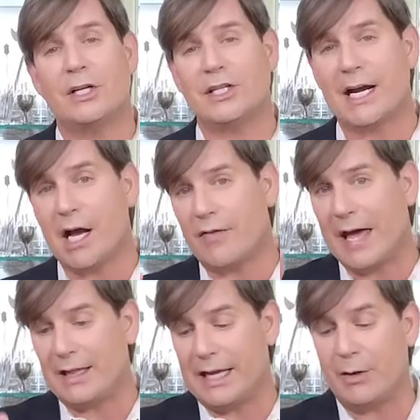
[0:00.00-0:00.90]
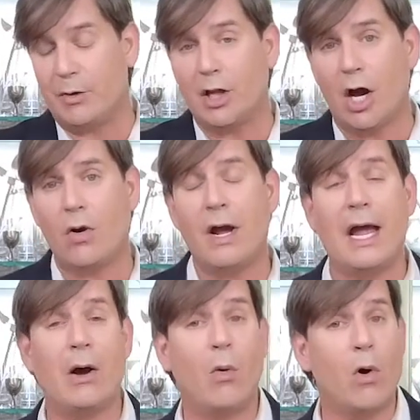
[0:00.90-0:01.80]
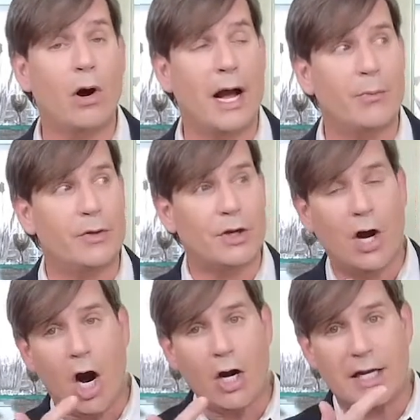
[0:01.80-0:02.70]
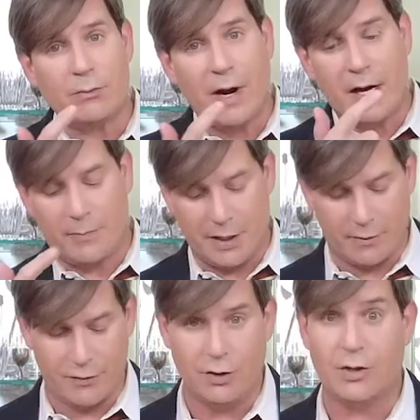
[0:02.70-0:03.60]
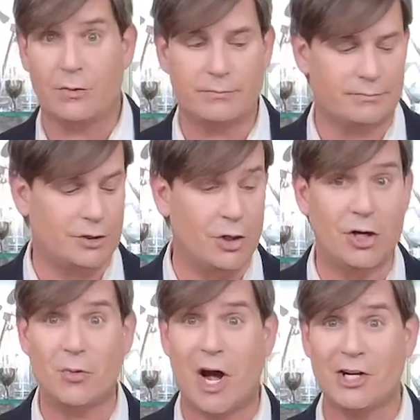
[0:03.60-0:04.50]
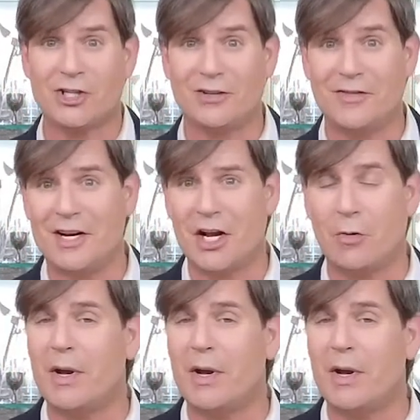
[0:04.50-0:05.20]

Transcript: check out that link below, or I'll put the card in right up there so you can watch the video.